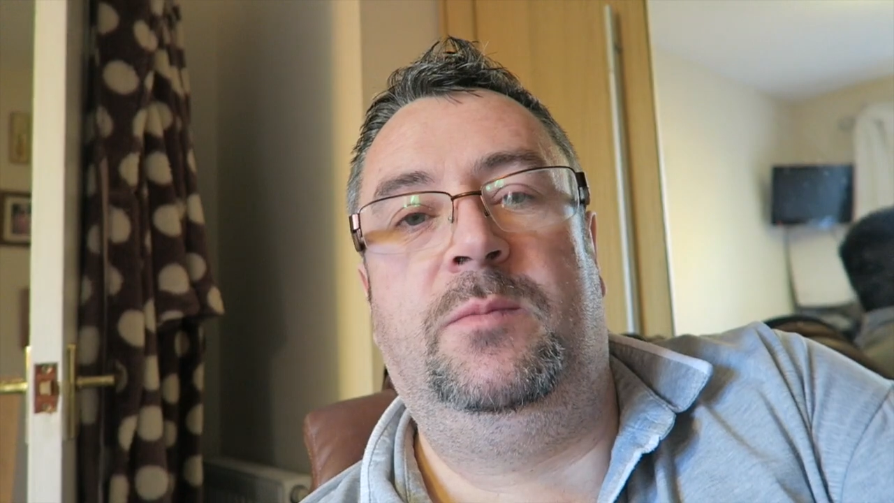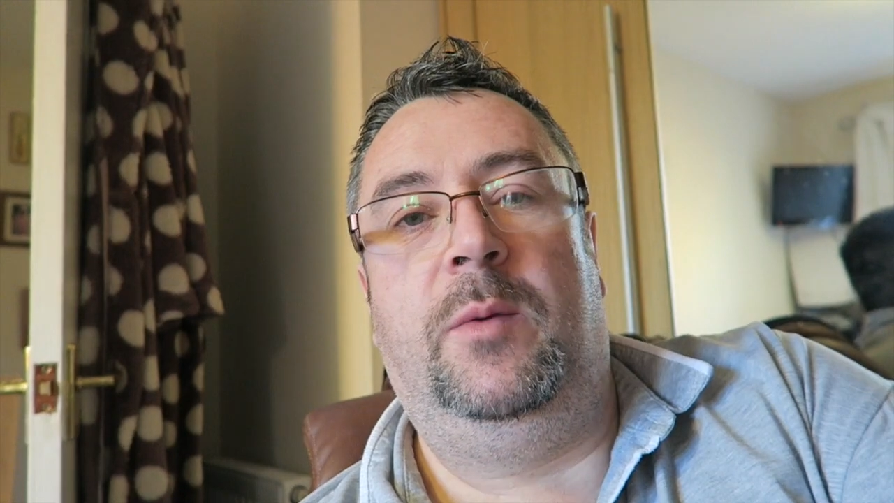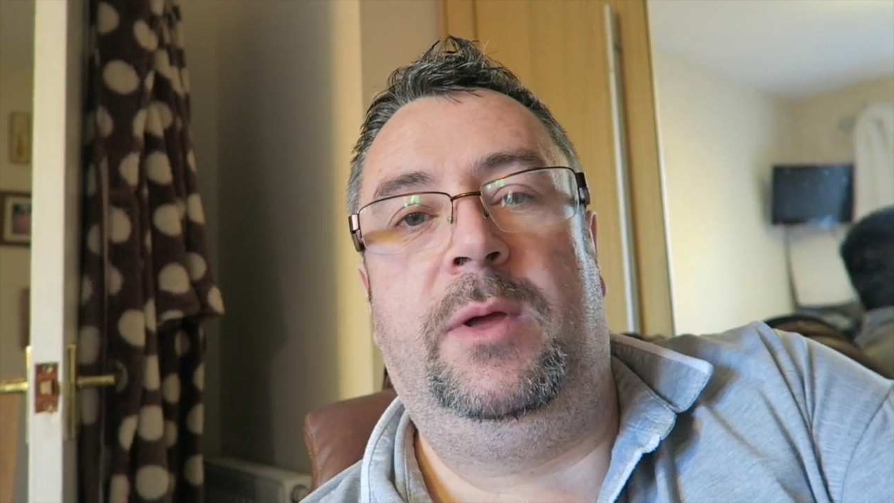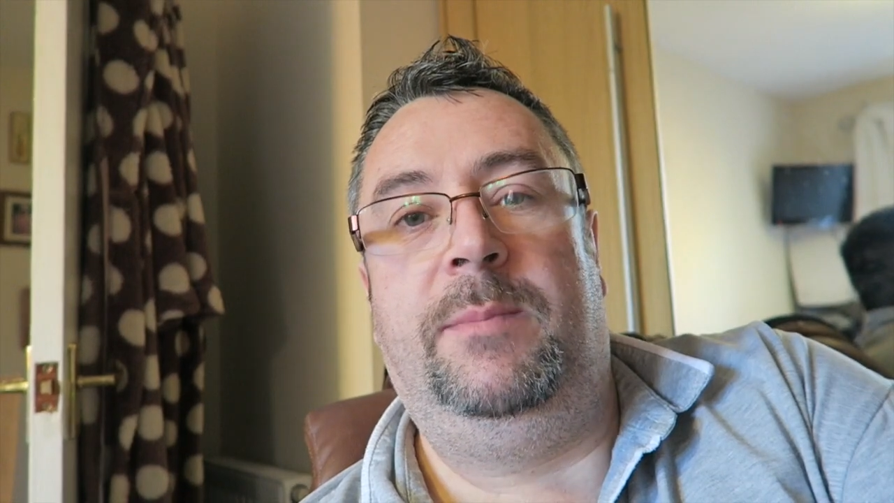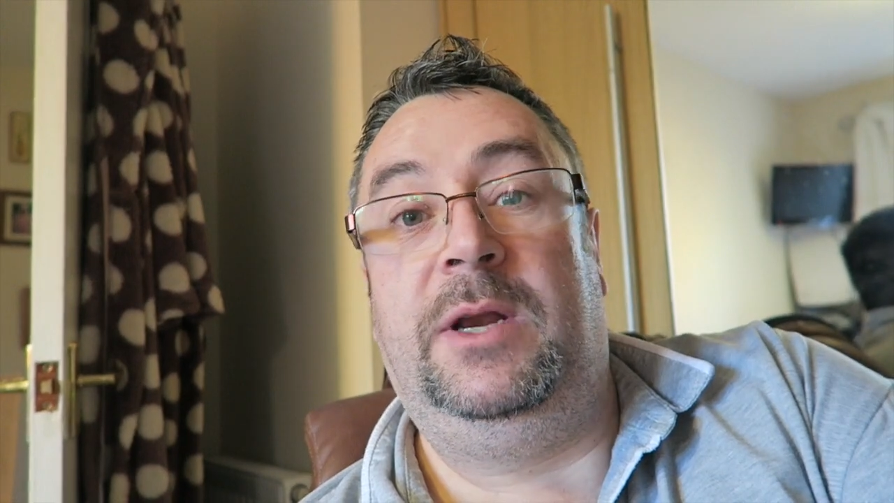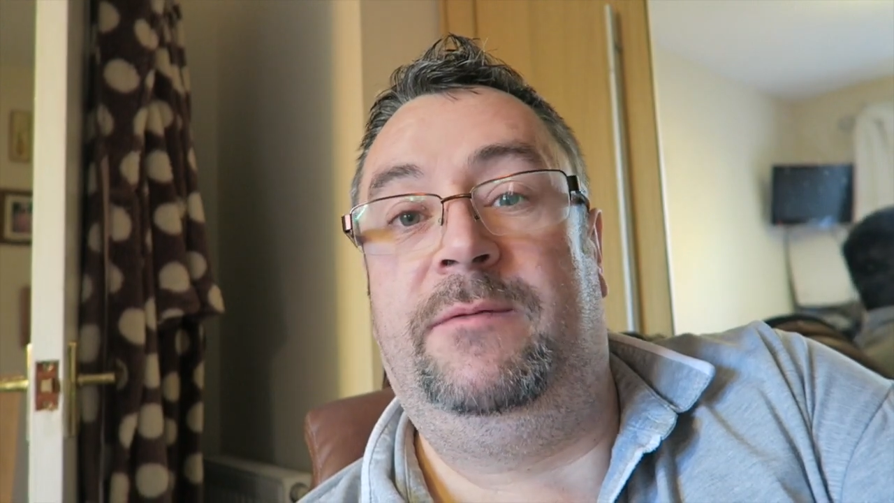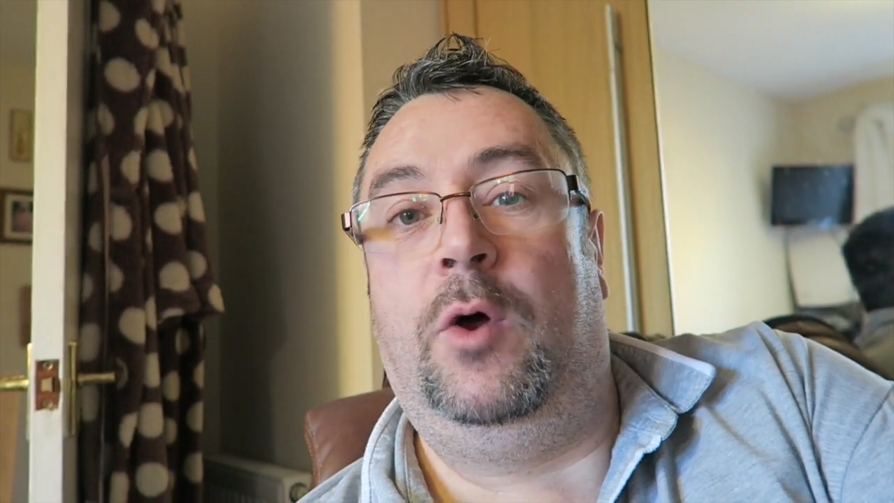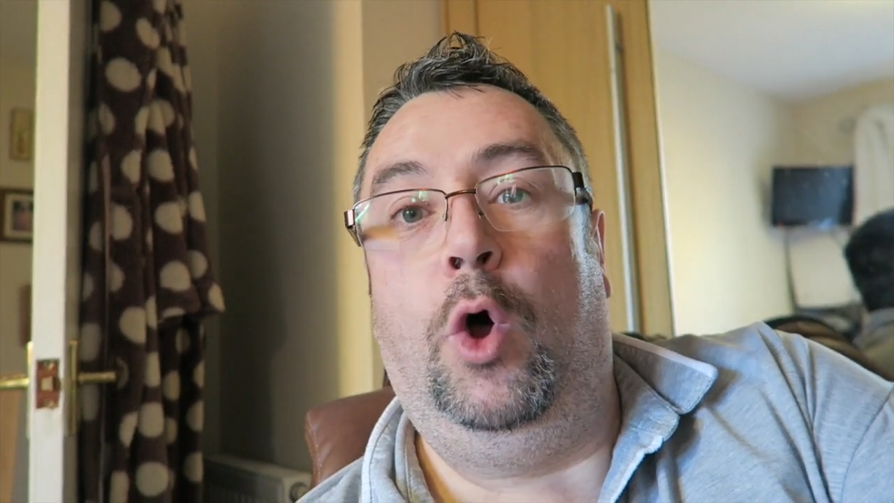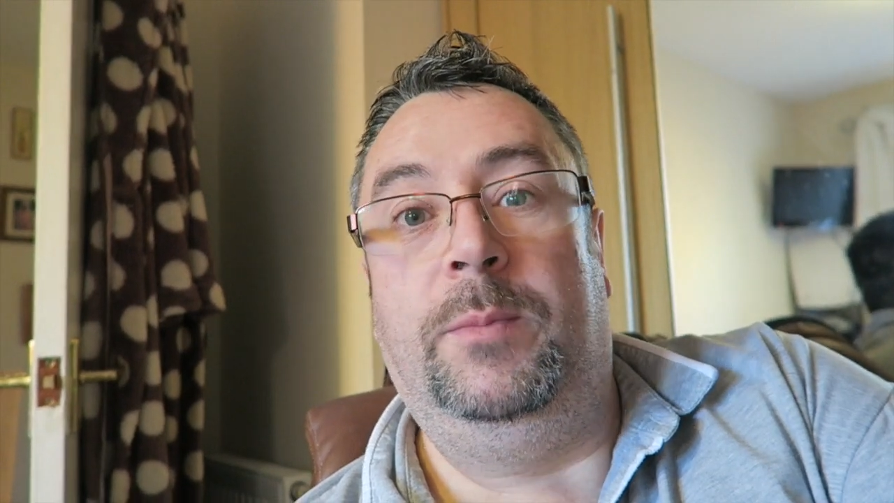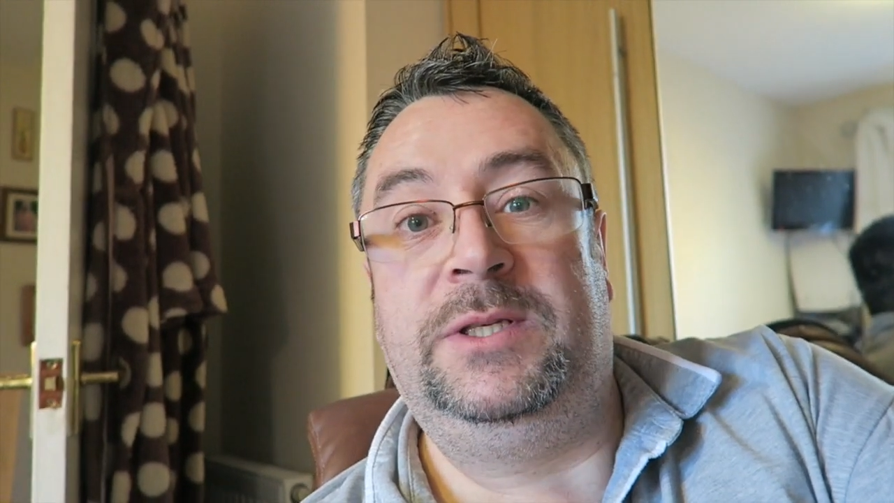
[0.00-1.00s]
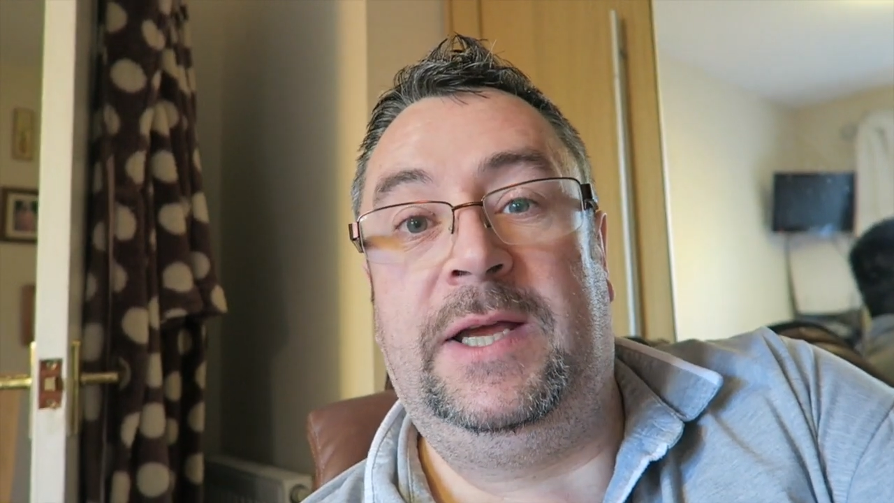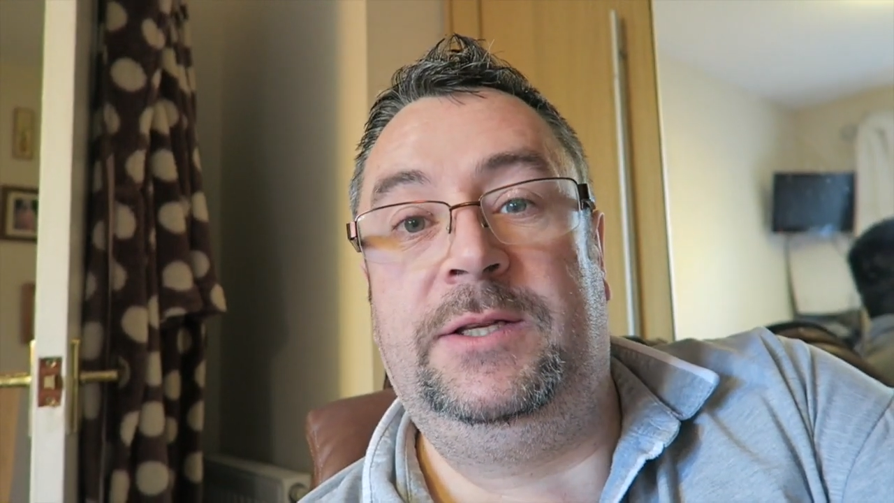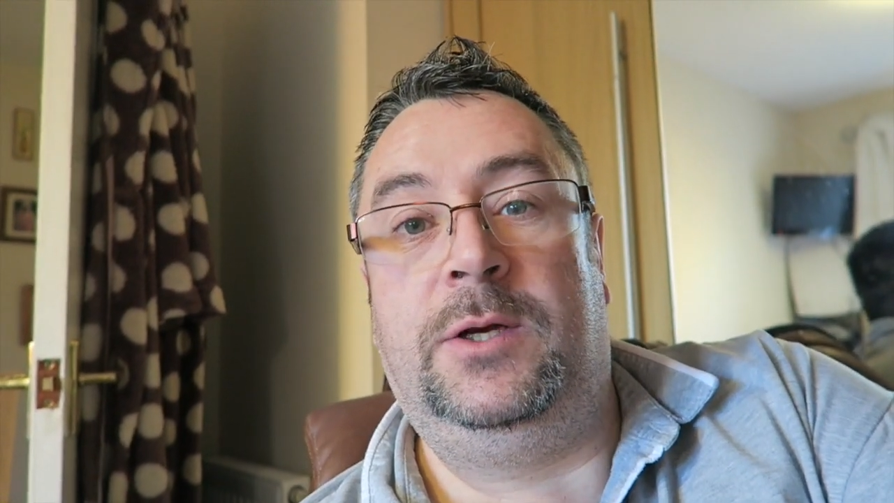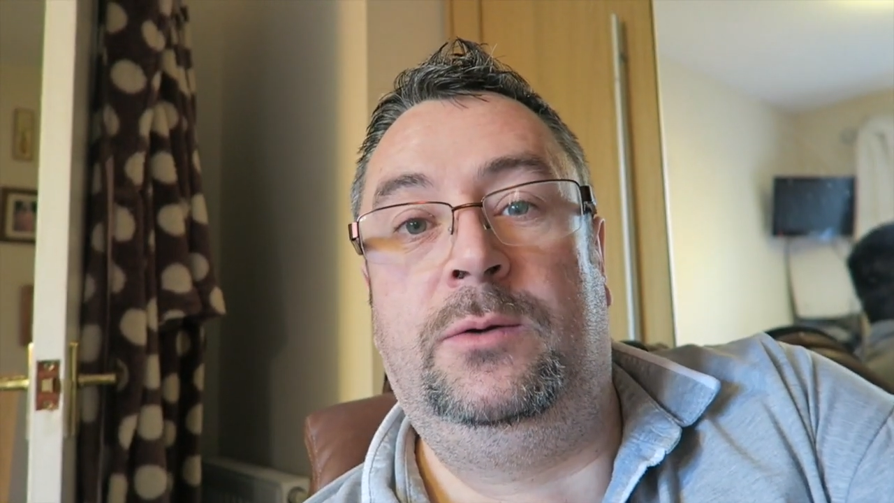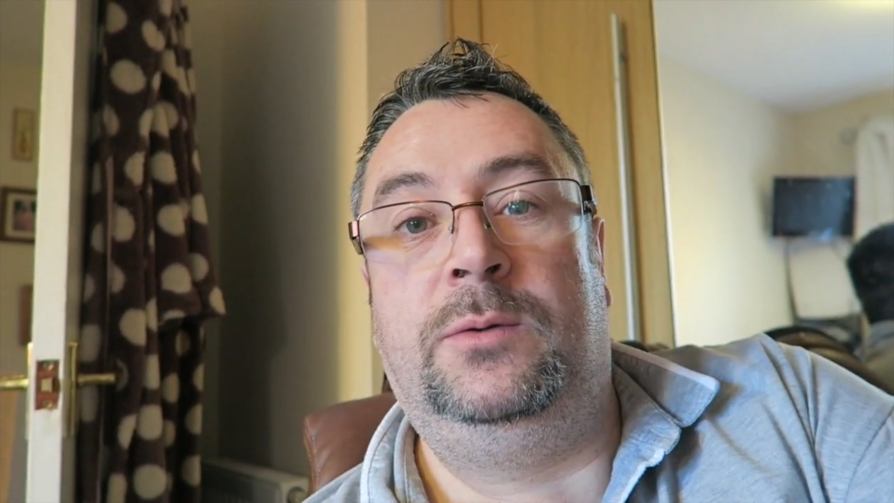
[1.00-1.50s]
this might be a bit of a hot
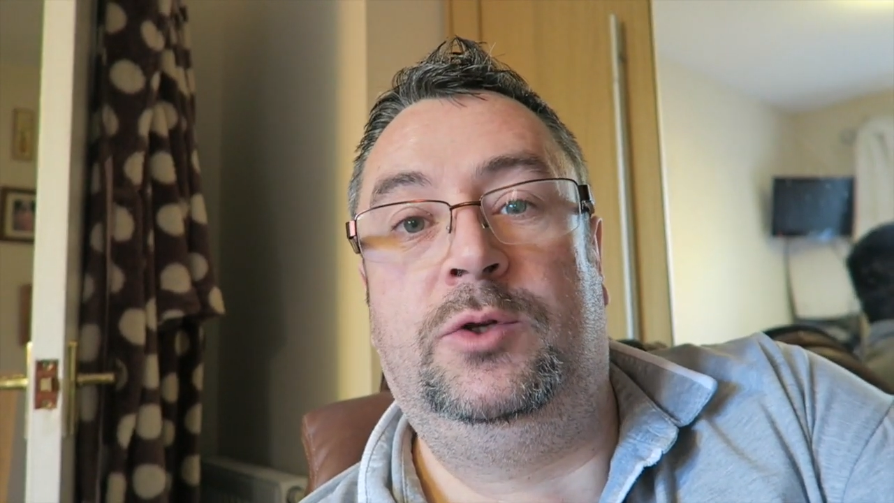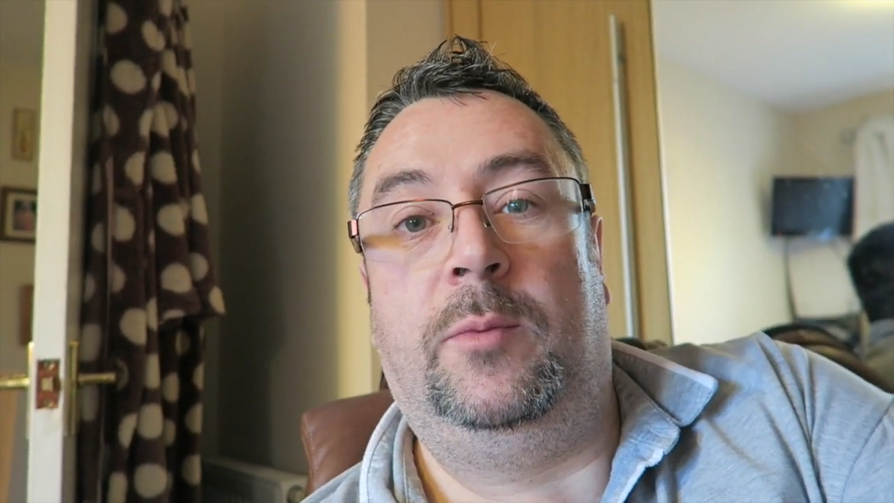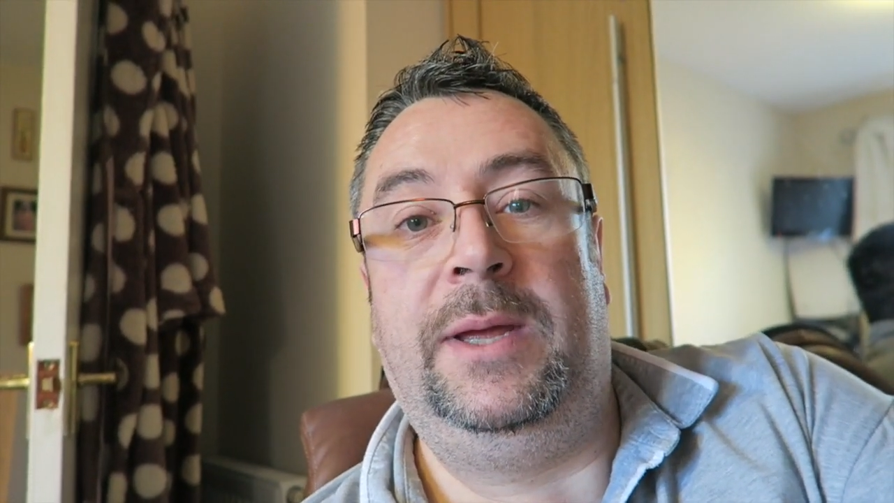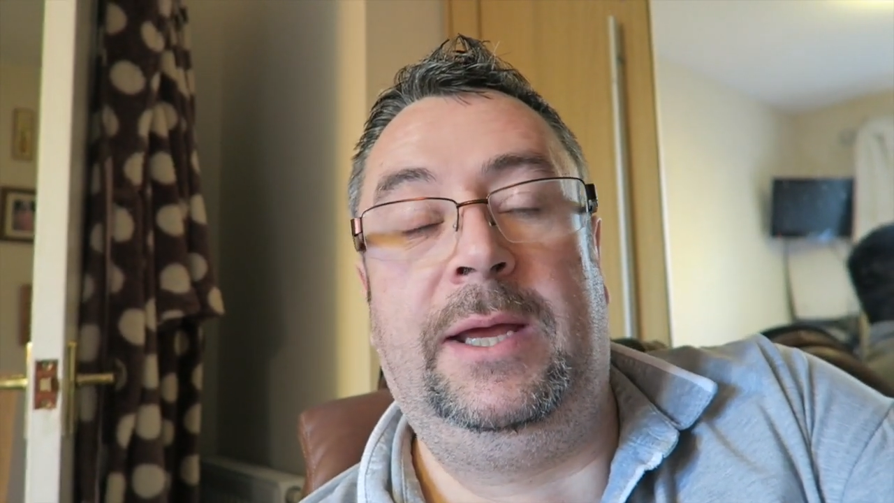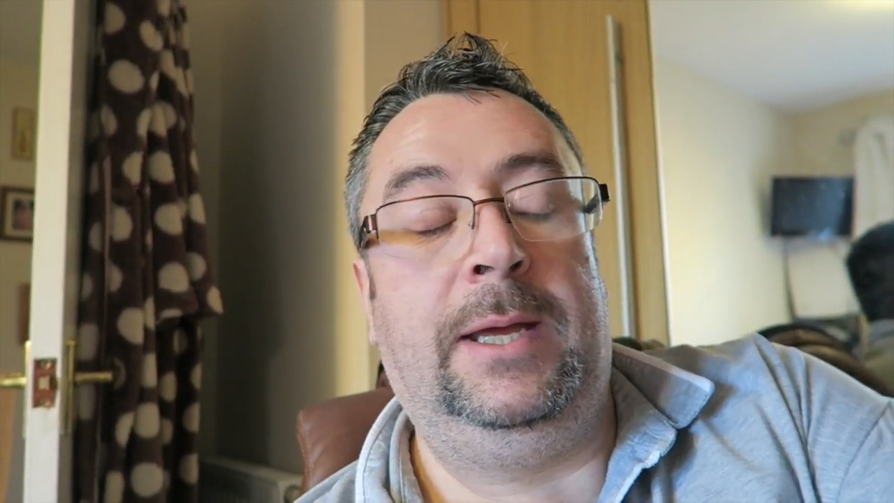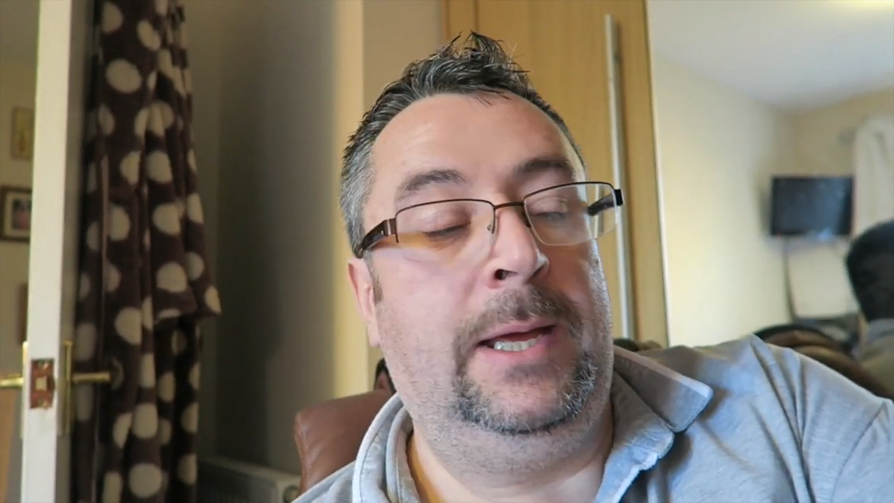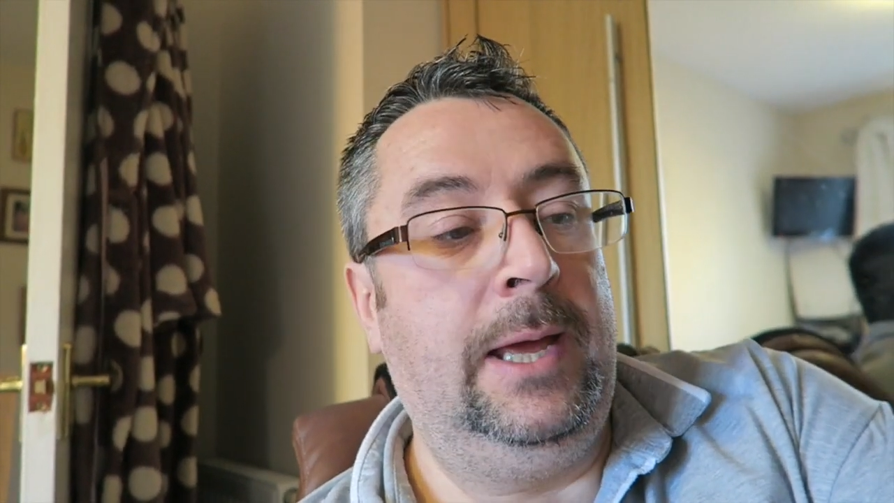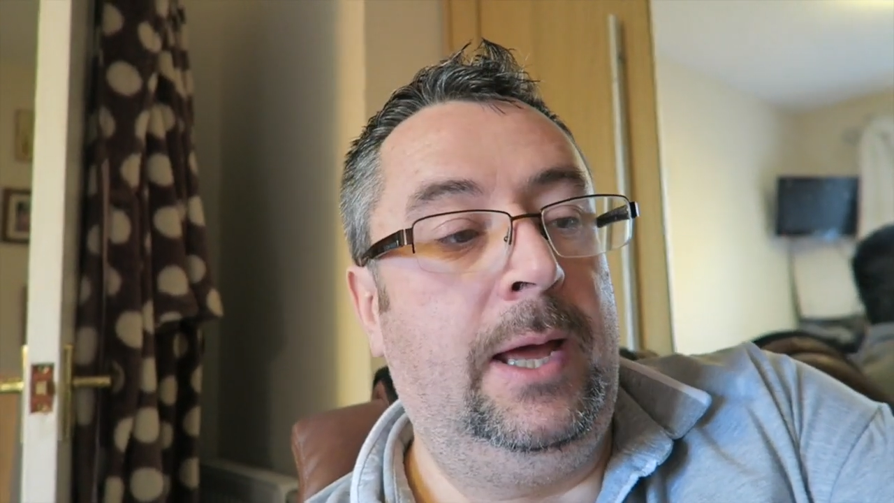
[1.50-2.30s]
potato topic.